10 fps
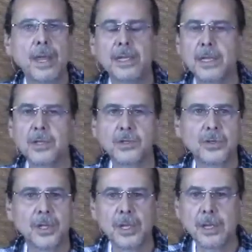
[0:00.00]
that
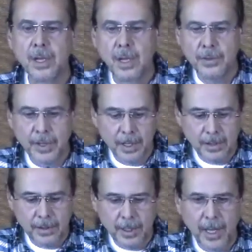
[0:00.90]
is the
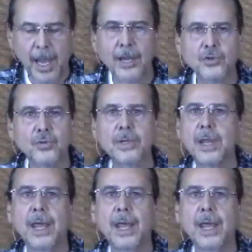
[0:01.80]
the the hatred,